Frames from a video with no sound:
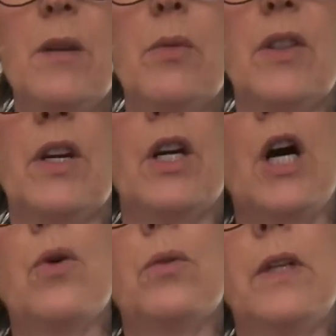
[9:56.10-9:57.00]
with the
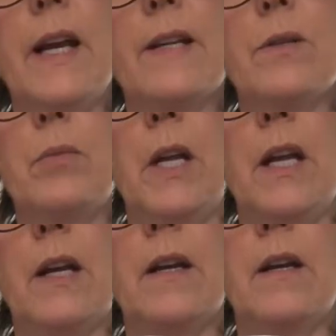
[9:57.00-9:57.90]
goat last
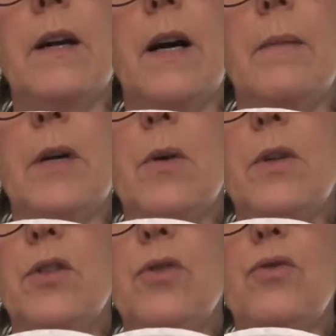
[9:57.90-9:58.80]
week, I'm
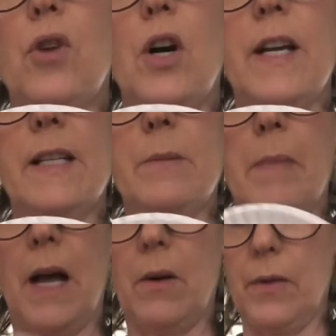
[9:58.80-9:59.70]
going to draw his
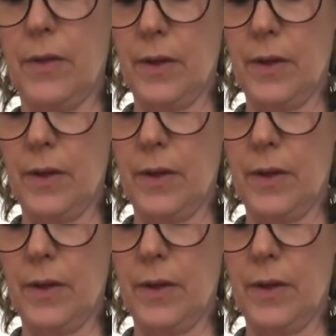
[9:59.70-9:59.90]
mouth.